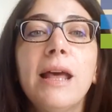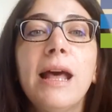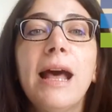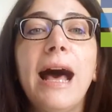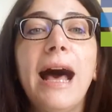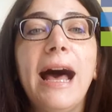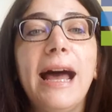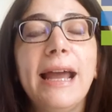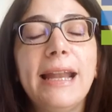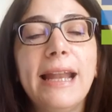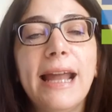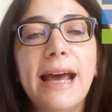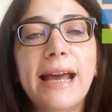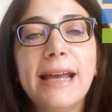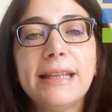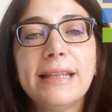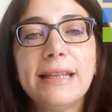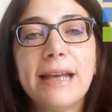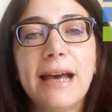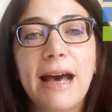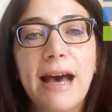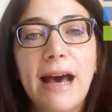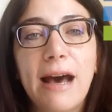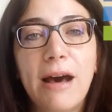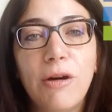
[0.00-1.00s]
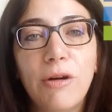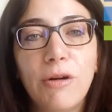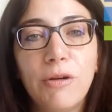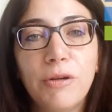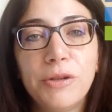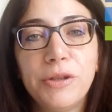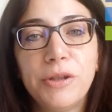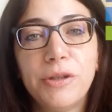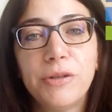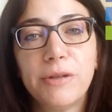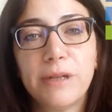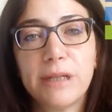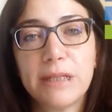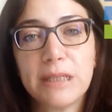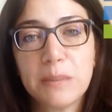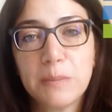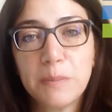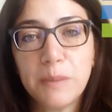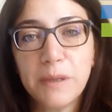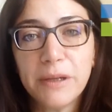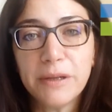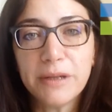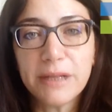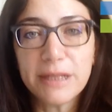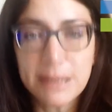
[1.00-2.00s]
Highlight how your
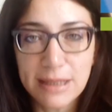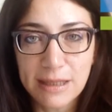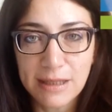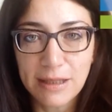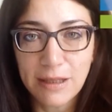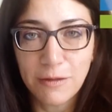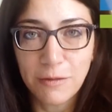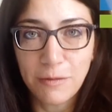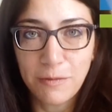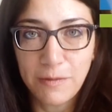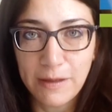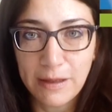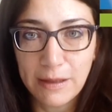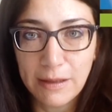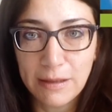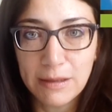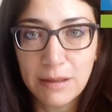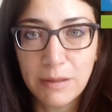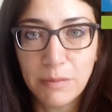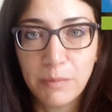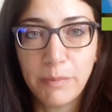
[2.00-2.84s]
experience in the field